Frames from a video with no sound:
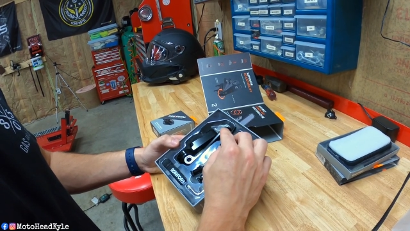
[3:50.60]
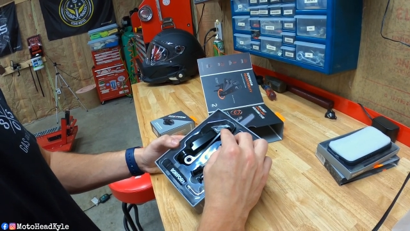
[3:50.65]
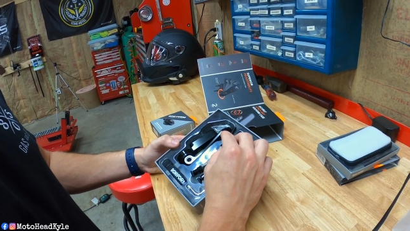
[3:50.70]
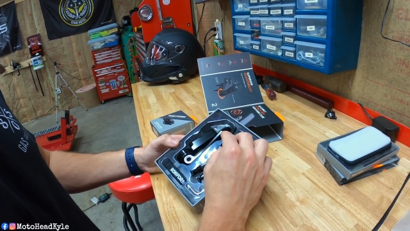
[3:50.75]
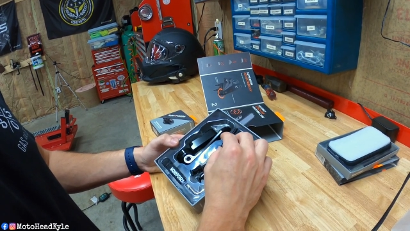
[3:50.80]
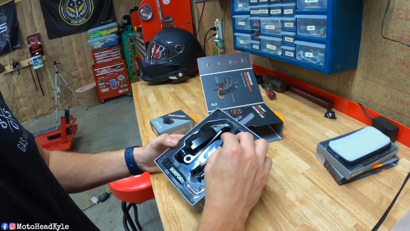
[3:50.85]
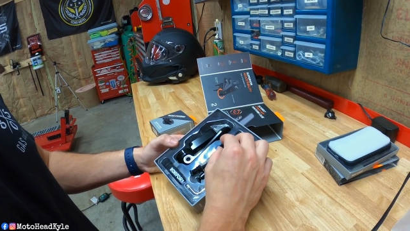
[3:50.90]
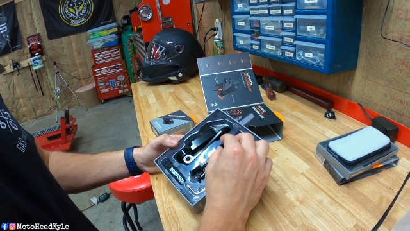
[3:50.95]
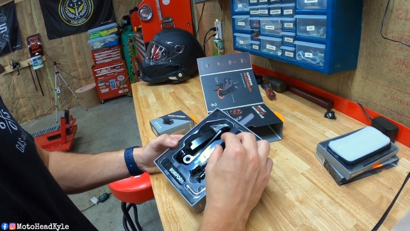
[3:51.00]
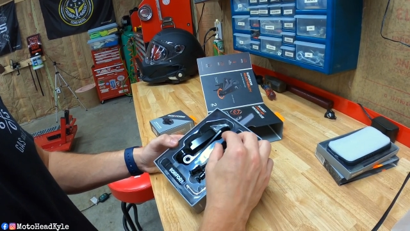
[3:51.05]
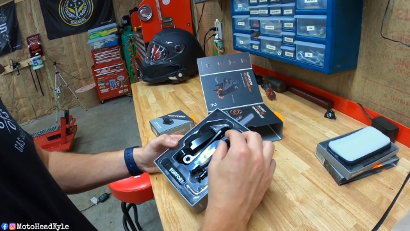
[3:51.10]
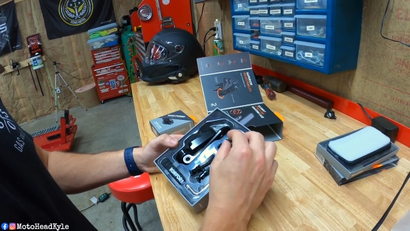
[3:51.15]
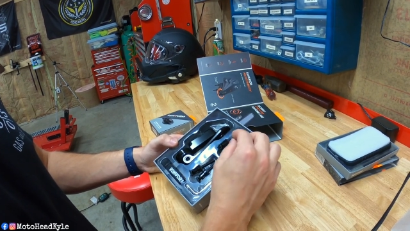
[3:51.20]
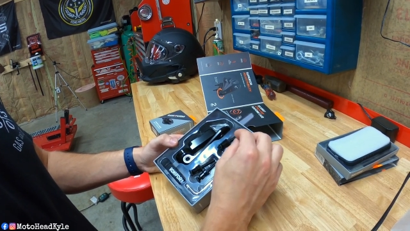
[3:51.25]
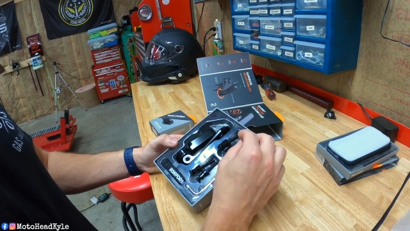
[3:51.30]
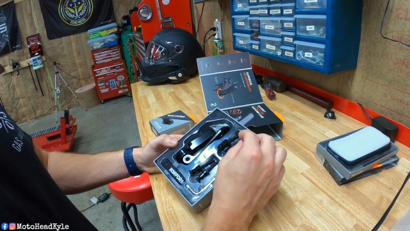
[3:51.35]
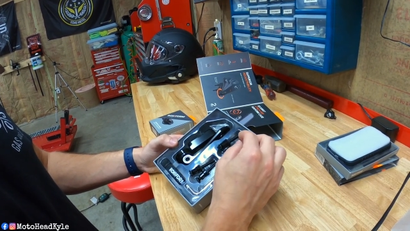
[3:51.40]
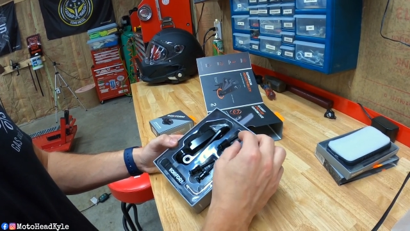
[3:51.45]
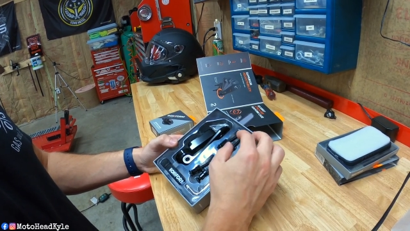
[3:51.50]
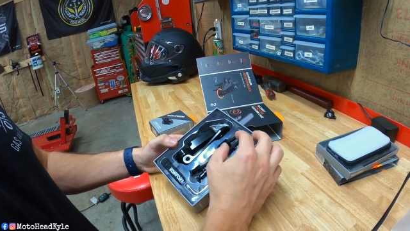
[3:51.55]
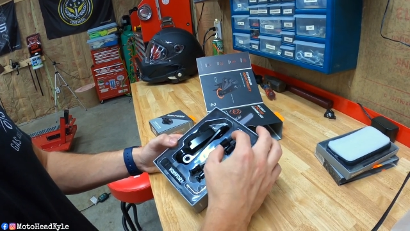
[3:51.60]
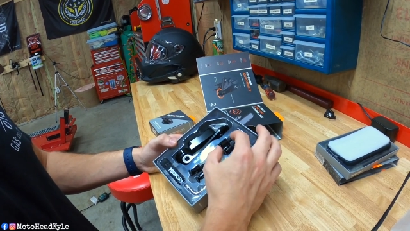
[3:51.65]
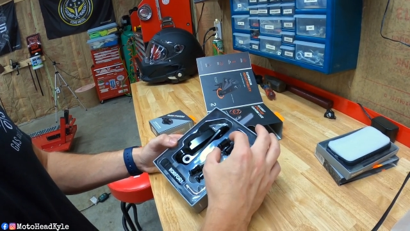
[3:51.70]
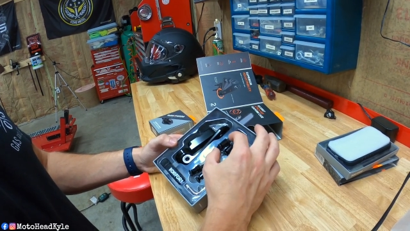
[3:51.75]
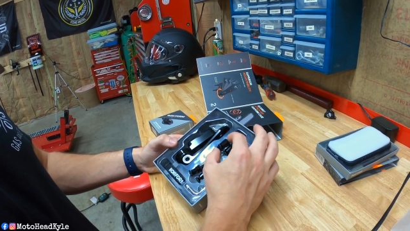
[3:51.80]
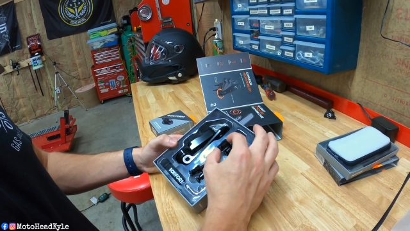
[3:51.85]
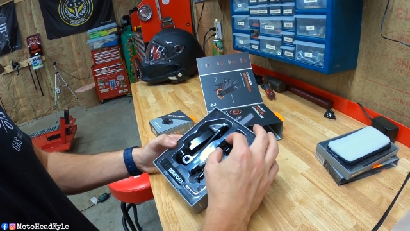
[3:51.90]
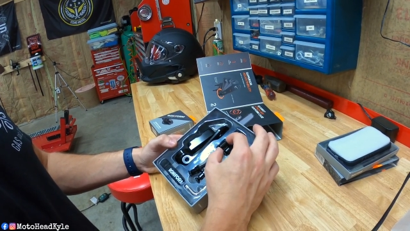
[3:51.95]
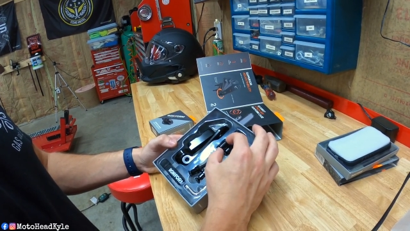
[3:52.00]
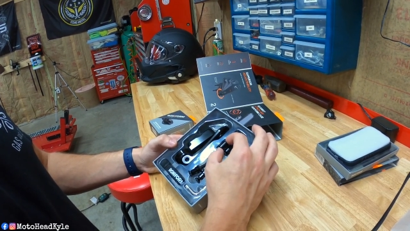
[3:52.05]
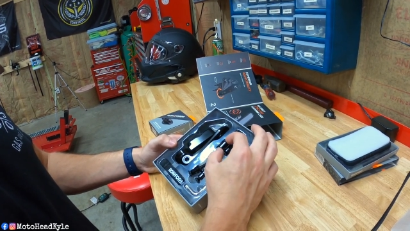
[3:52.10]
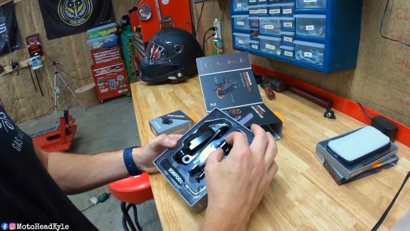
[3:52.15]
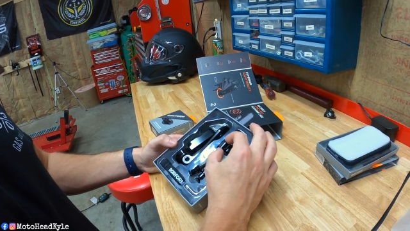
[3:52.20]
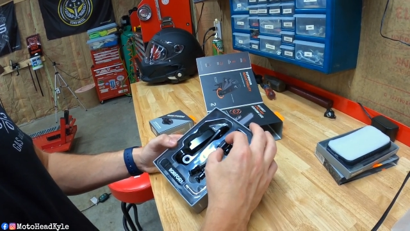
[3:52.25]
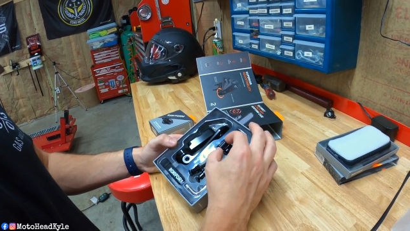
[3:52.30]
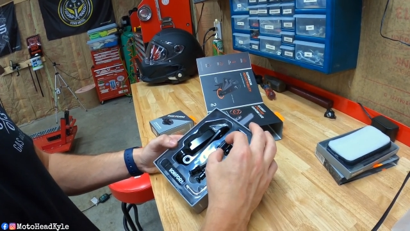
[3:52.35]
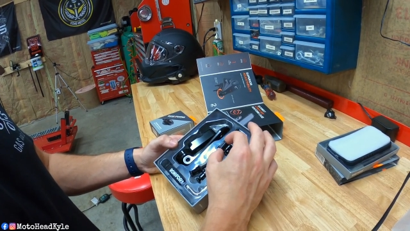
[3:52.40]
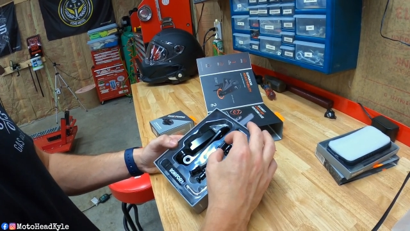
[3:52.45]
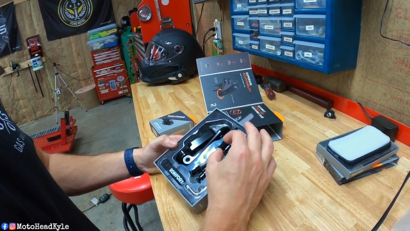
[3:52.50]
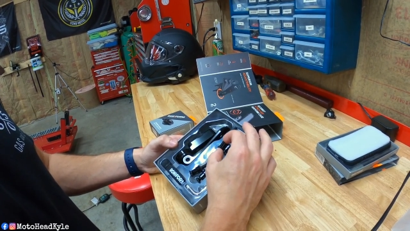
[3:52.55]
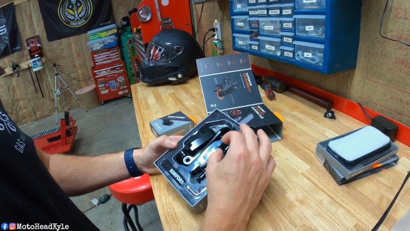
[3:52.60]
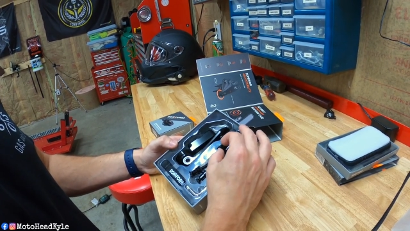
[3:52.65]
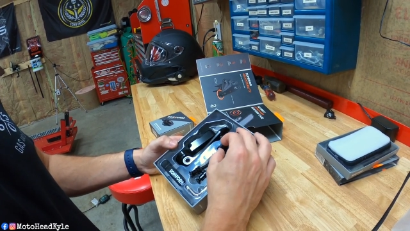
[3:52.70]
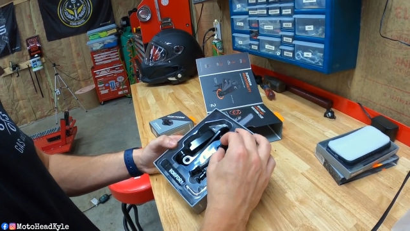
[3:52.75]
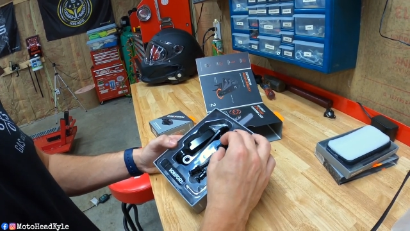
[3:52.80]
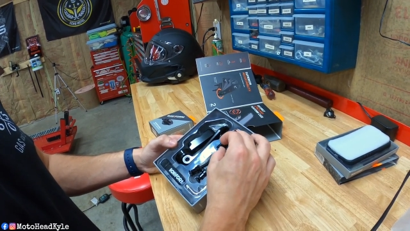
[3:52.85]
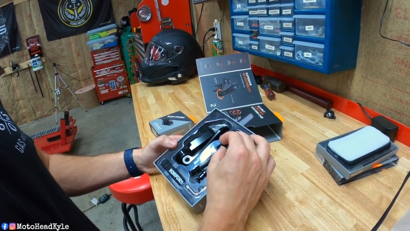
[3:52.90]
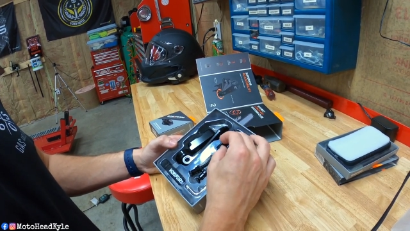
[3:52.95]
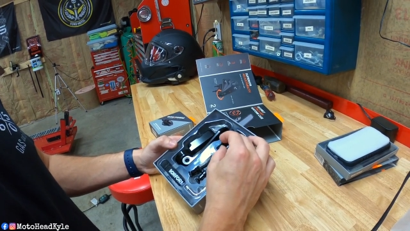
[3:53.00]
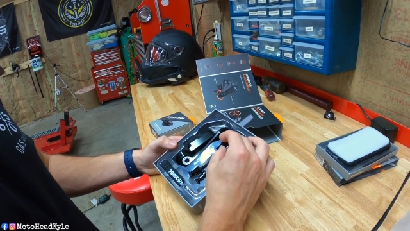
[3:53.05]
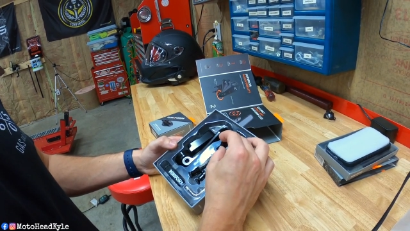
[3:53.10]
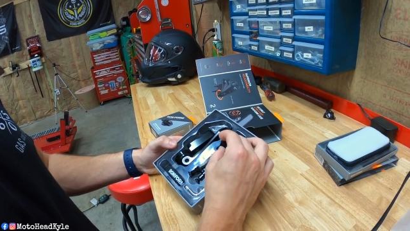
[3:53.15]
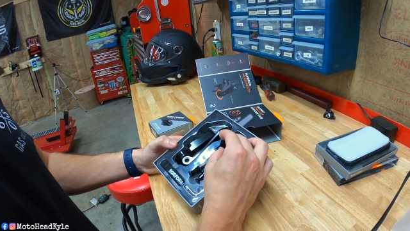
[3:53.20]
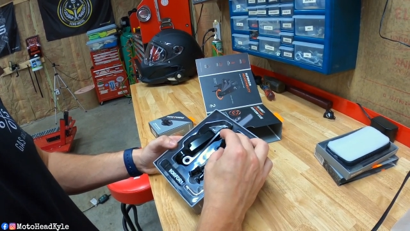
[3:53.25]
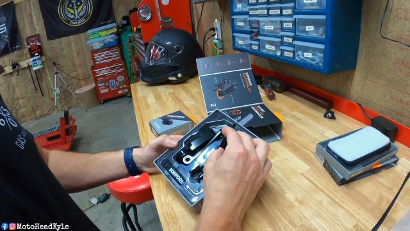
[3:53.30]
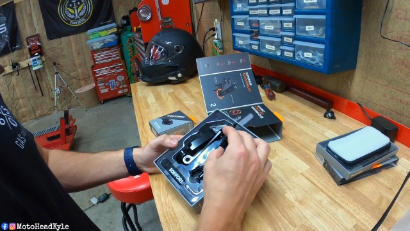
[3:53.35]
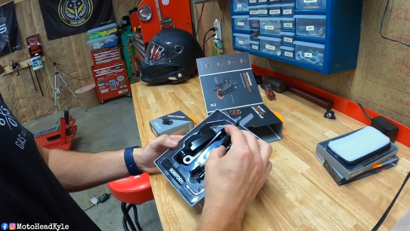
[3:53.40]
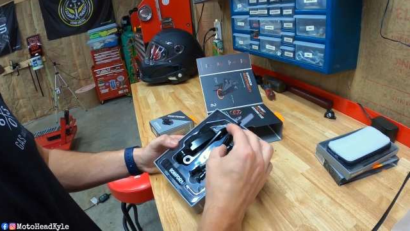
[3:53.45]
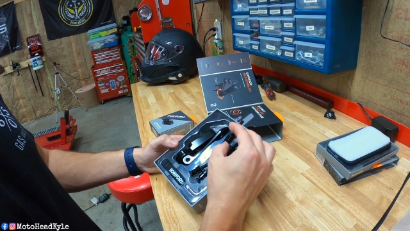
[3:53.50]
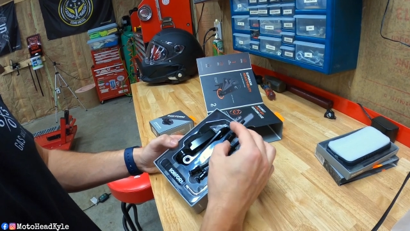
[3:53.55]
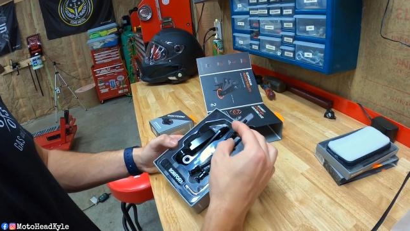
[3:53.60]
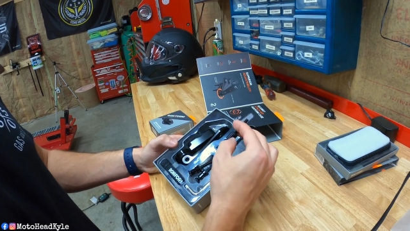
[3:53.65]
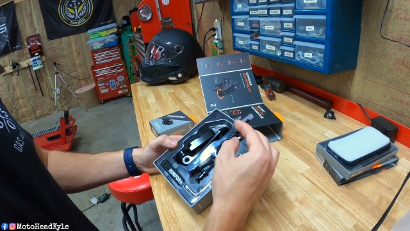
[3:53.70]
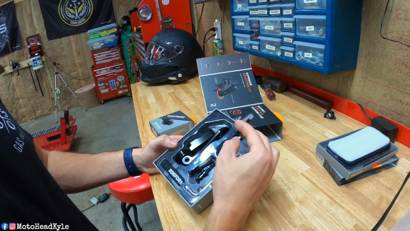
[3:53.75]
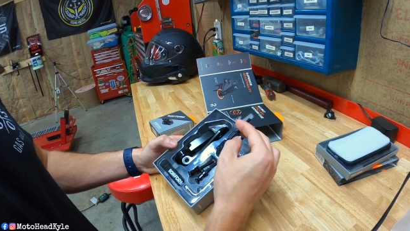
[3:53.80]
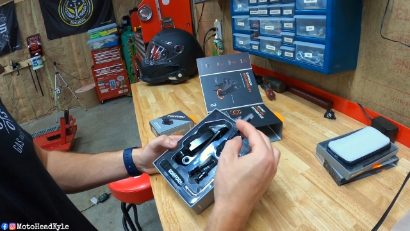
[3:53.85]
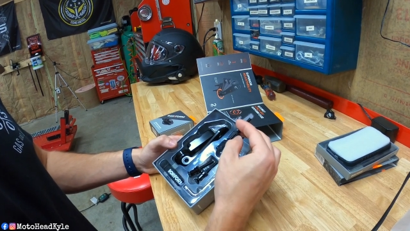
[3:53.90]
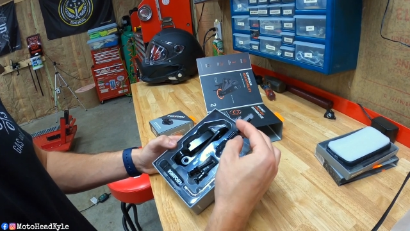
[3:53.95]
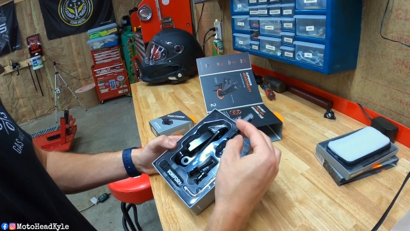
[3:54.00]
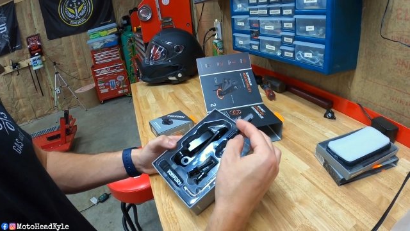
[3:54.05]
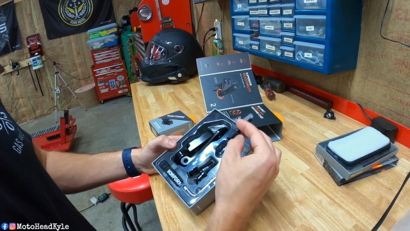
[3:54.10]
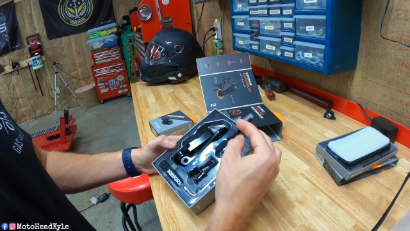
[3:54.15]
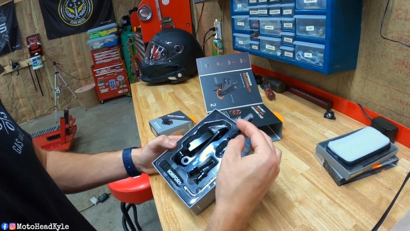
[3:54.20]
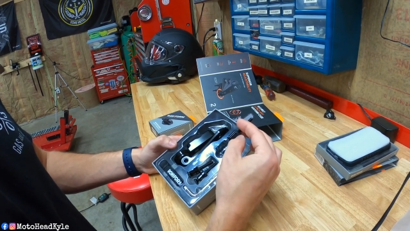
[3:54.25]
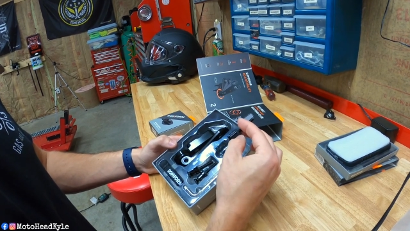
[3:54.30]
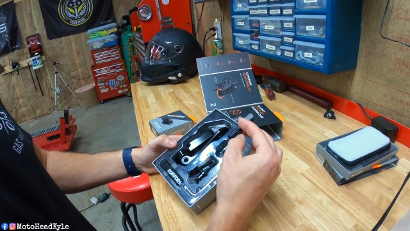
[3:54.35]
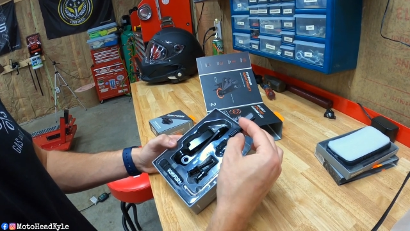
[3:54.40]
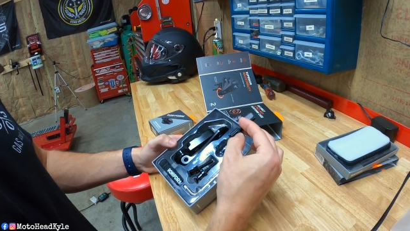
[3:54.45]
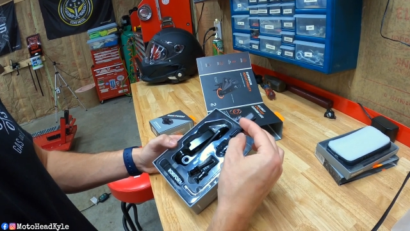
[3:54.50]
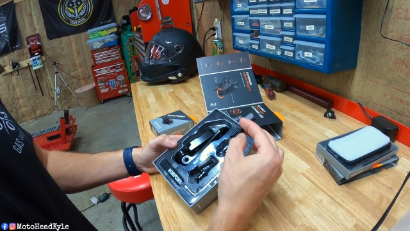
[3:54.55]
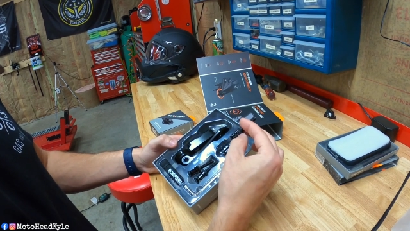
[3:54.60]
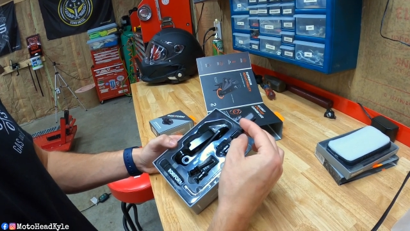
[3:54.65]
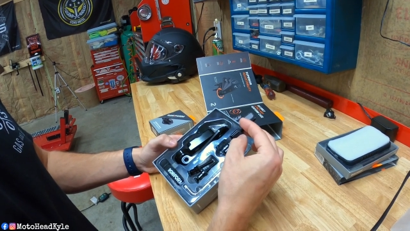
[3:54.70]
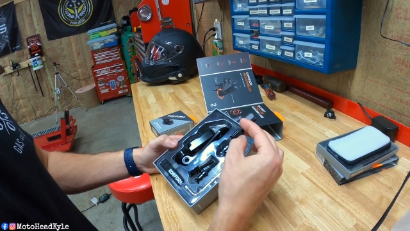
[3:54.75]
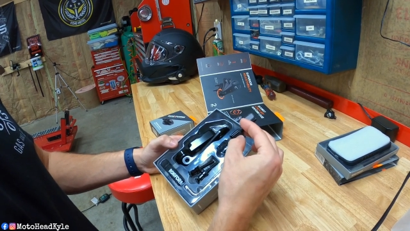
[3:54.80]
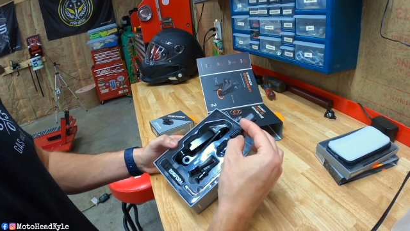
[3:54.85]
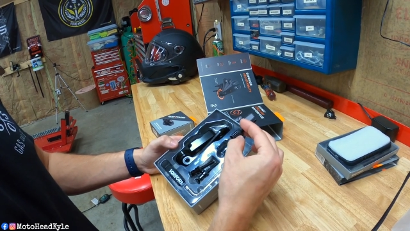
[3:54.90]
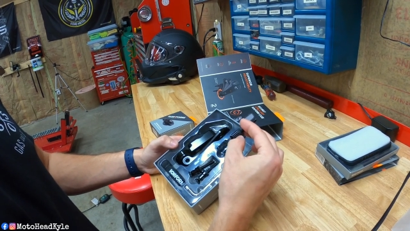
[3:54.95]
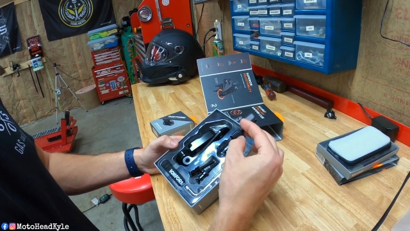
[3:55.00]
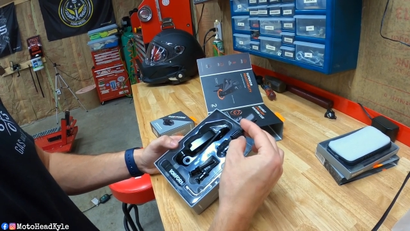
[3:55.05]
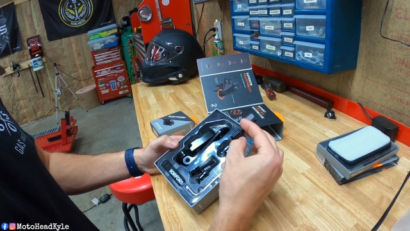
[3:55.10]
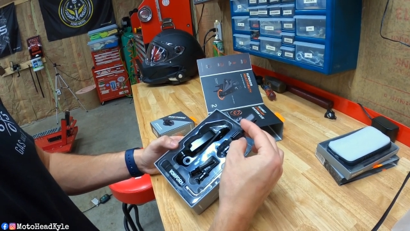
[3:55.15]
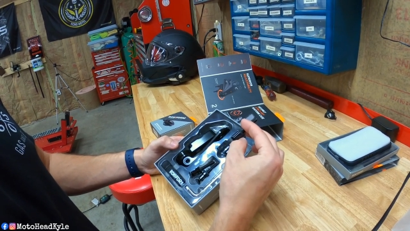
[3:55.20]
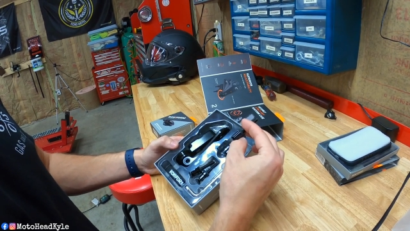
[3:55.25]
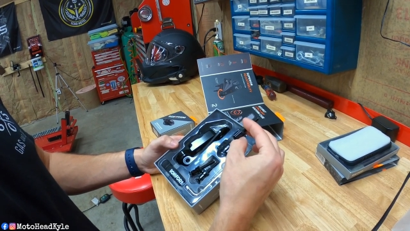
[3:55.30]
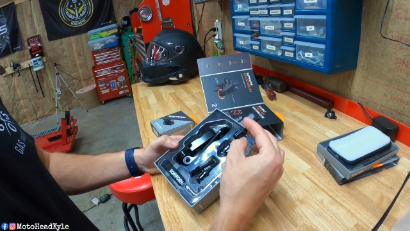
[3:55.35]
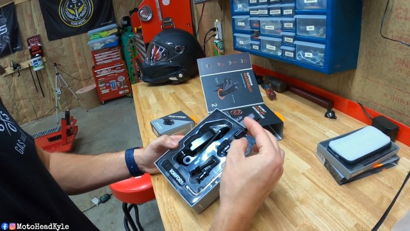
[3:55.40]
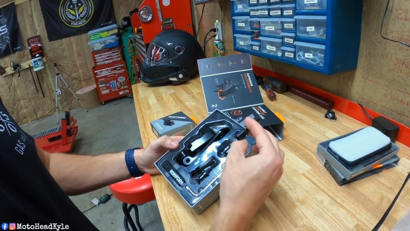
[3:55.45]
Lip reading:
[unreadable: no face in view]